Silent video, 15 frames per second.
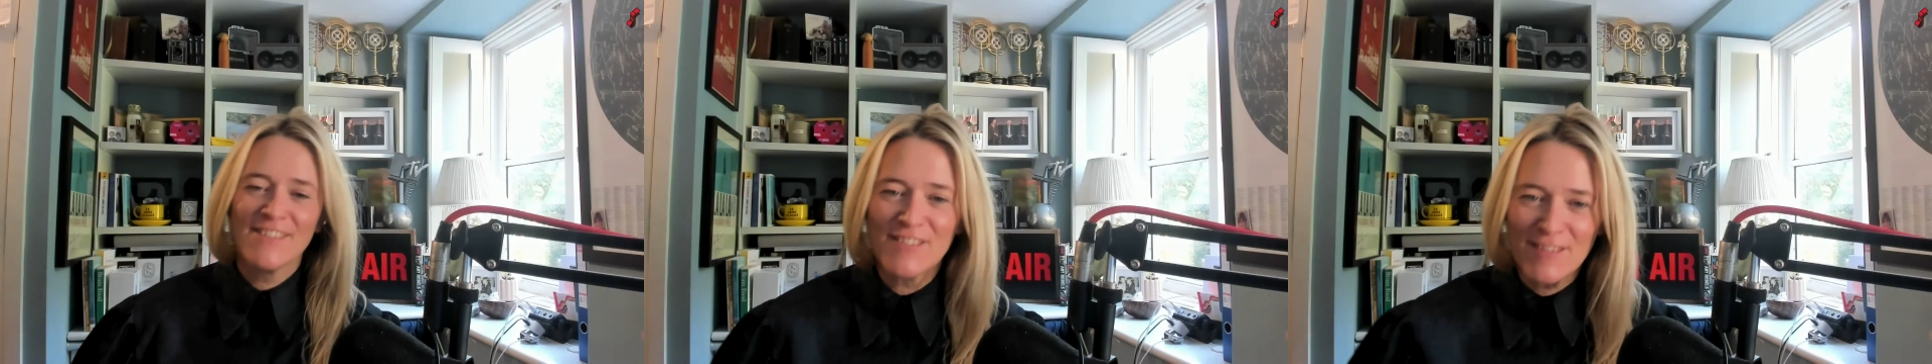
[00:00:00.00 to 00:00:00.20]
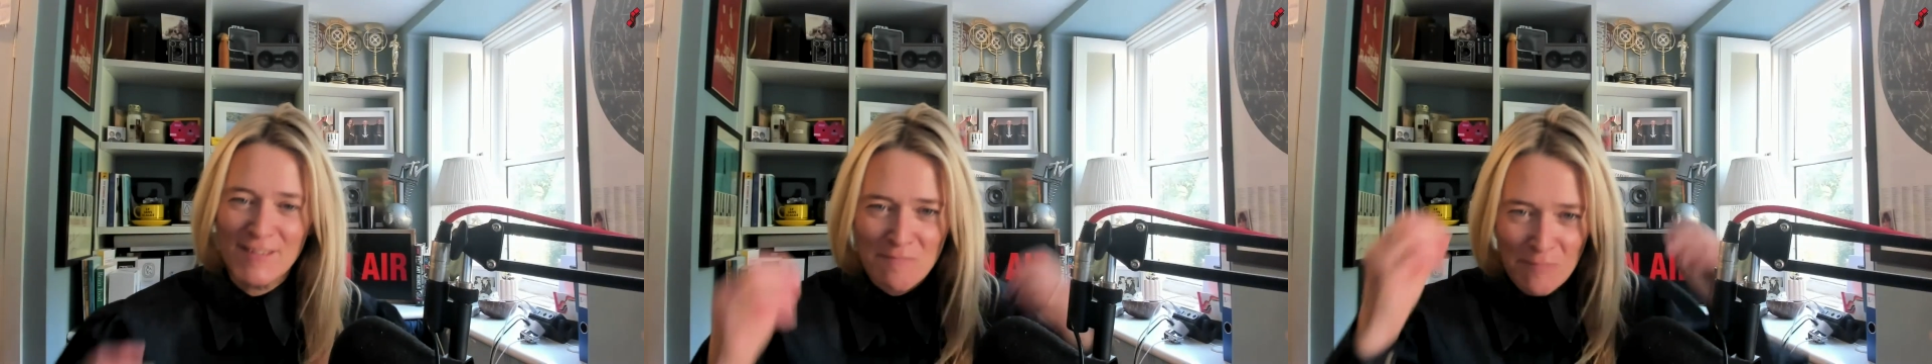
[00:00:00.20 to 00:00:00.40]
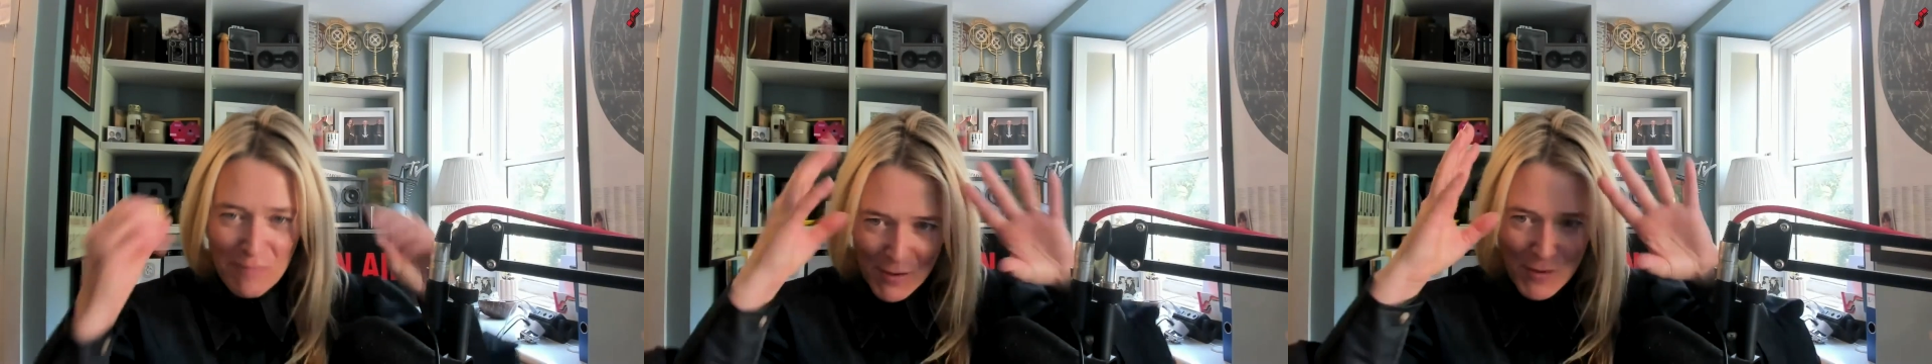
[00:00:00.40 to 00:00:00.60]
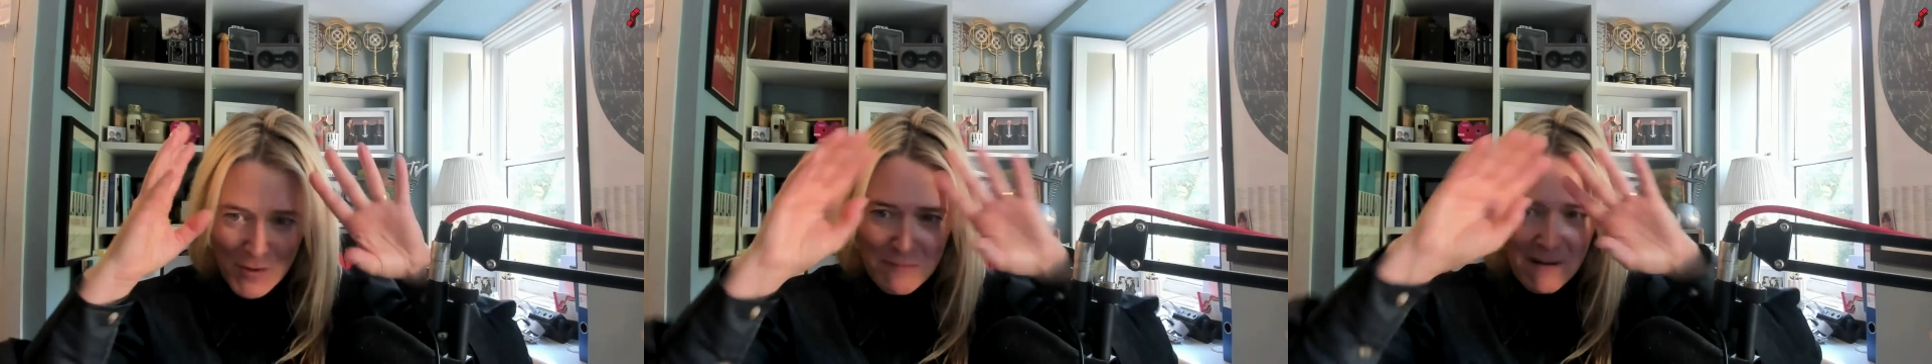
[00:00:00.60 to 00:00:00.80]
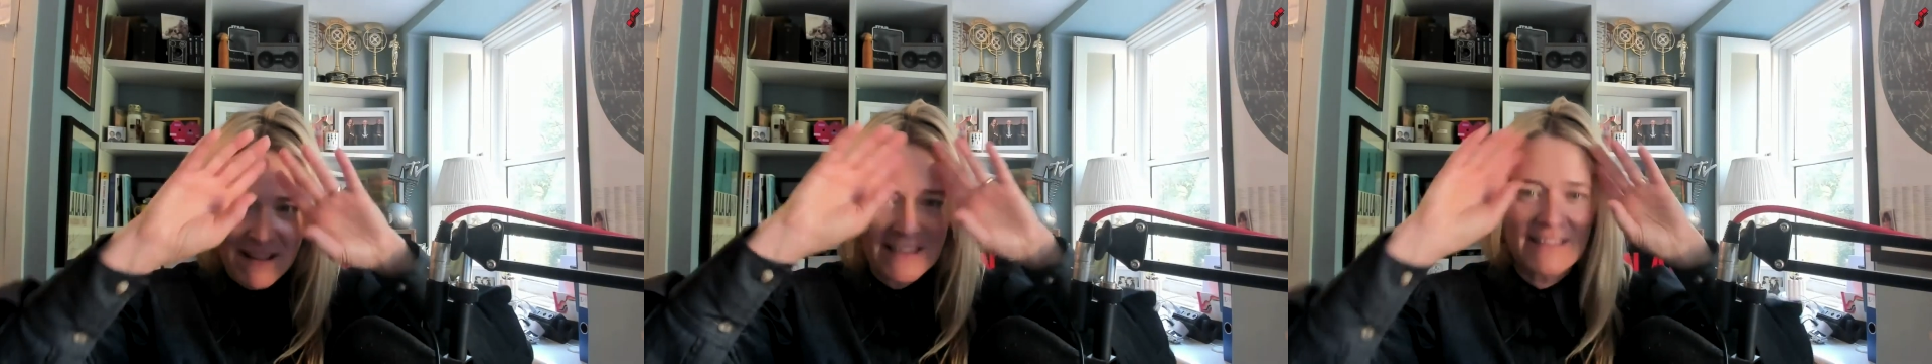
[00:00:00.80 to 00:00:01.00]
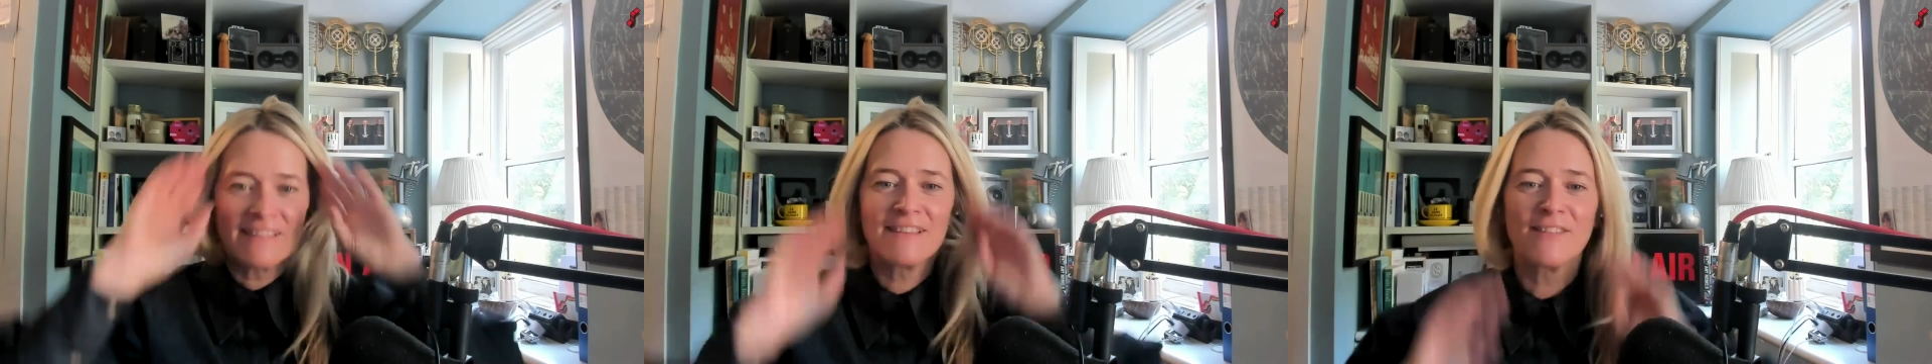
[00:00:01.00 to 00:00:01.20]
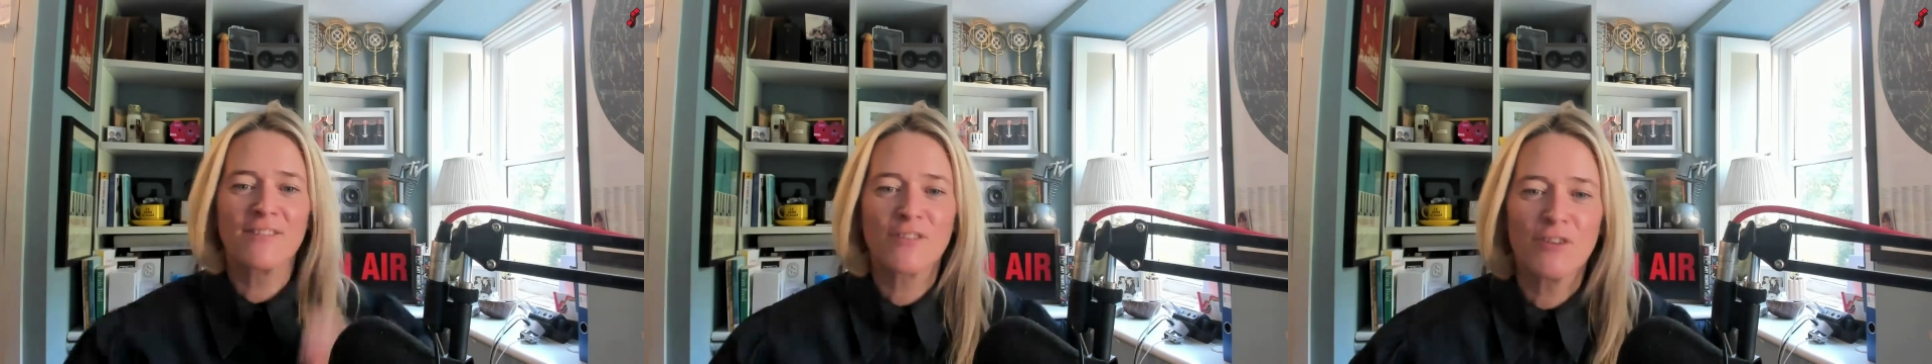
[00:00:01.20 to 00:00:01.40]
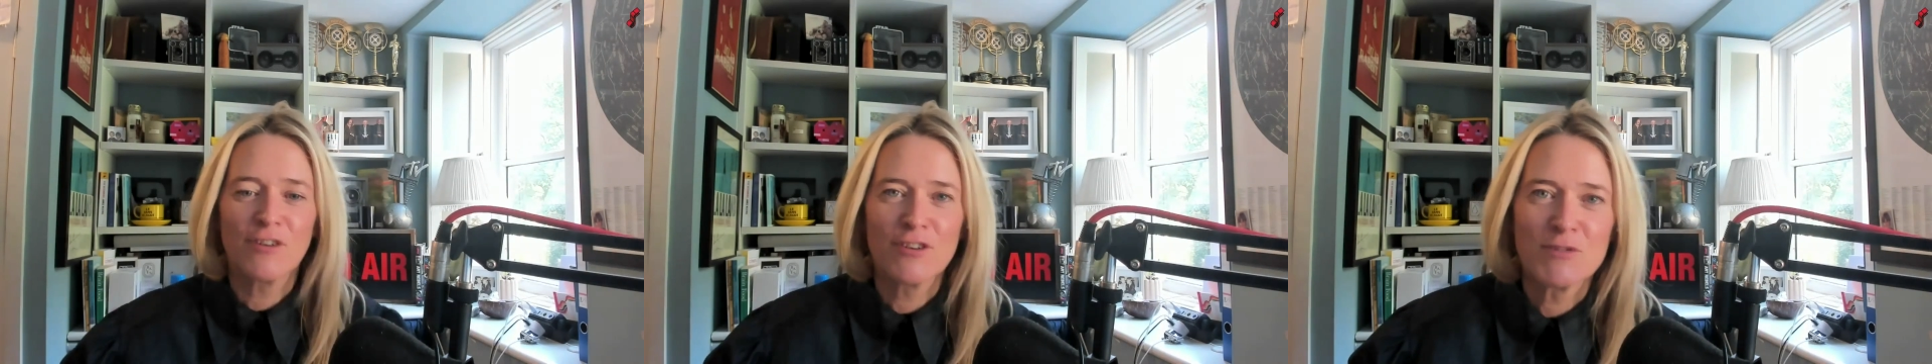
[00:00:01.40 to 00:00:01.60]
just blown my little
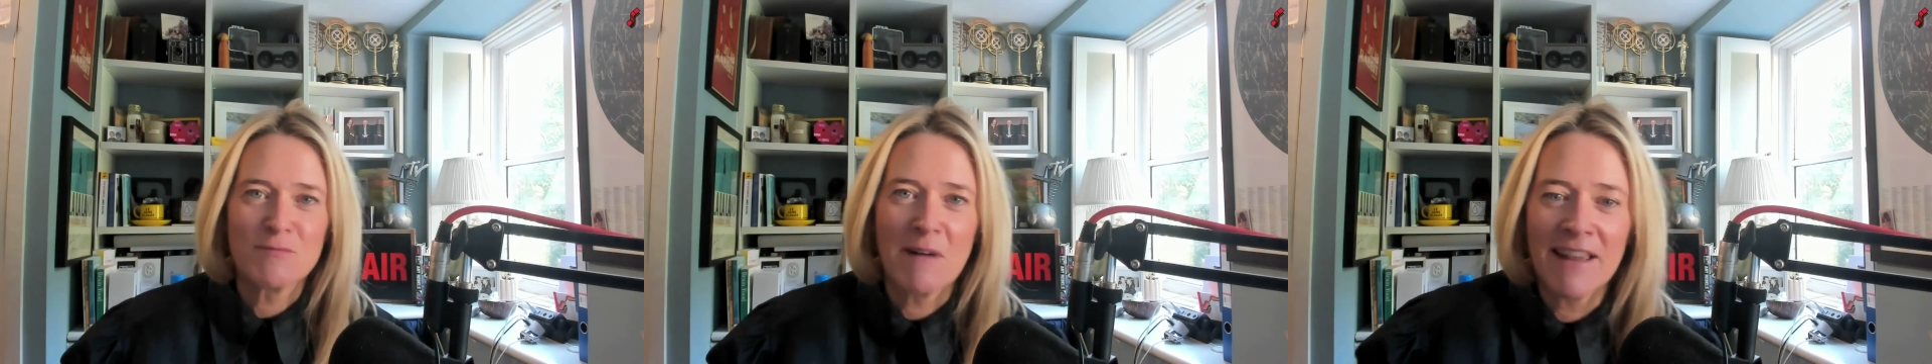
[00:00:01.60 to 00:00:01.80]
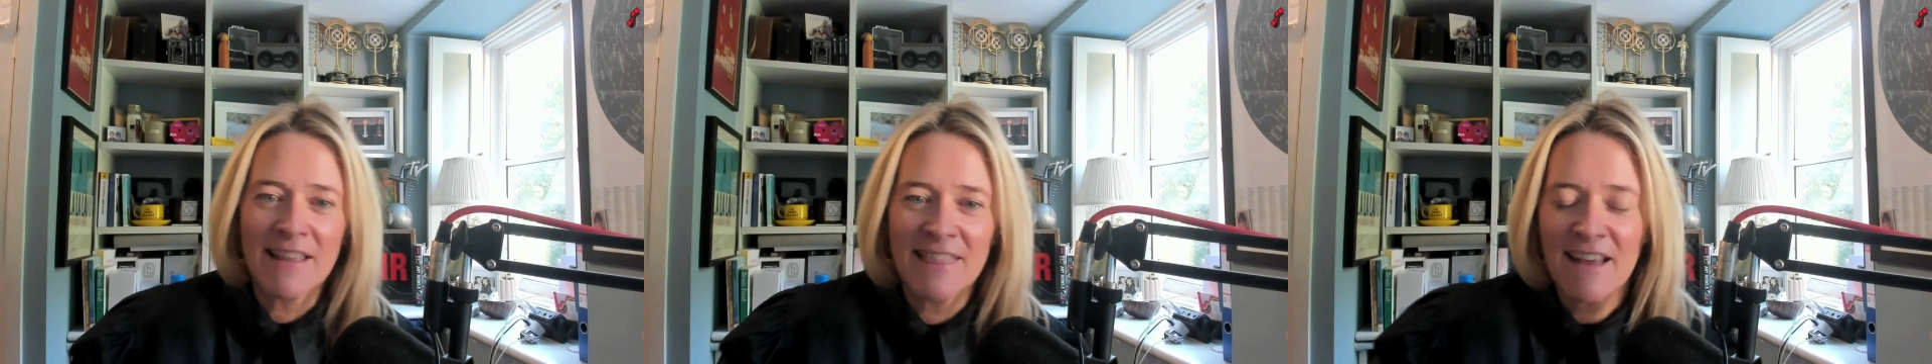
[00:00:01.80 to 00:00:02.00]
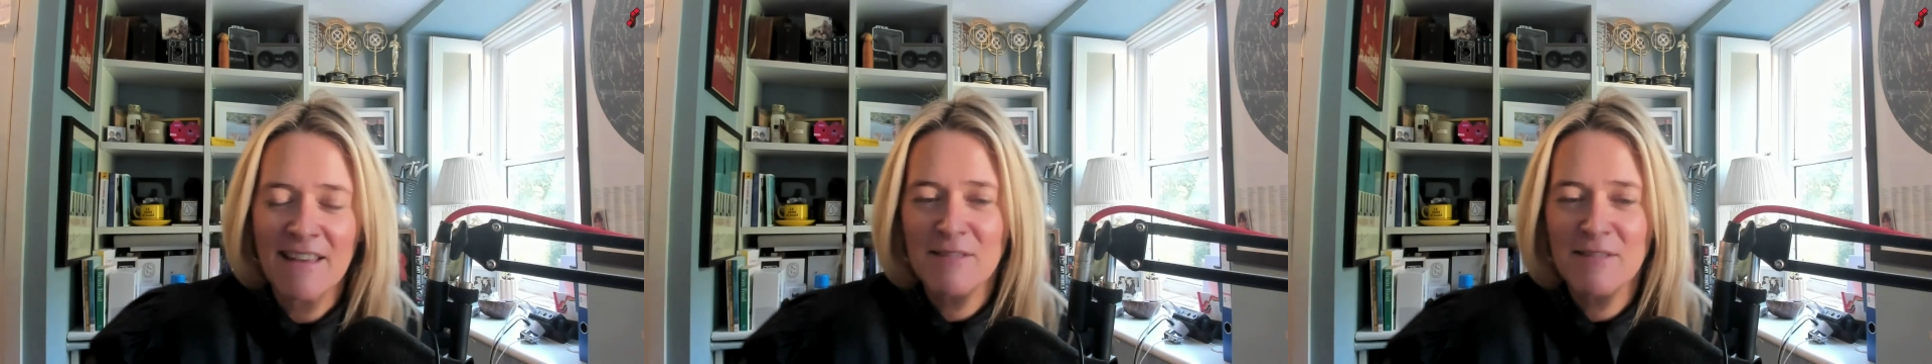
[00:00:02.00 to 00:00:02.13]
Scottish mind. That's